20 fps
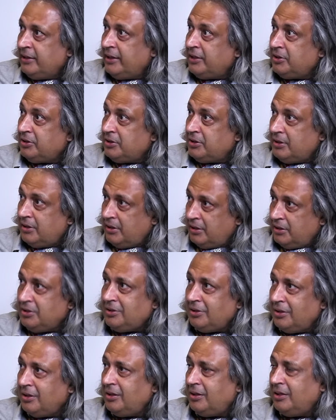forces.
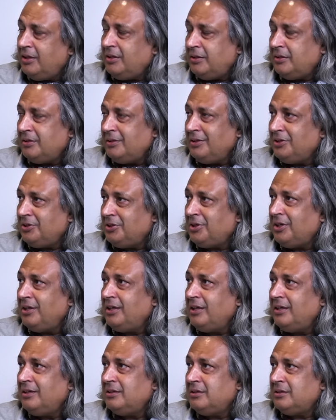External, yeah. Yes.
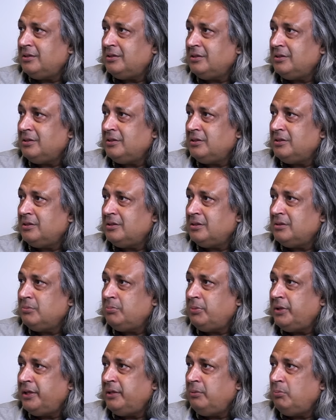External is
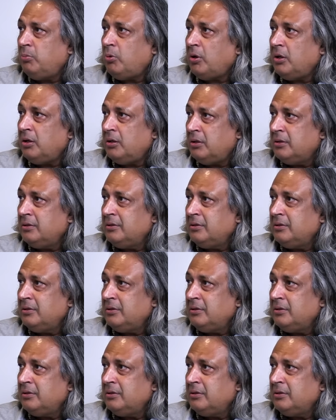pretty important.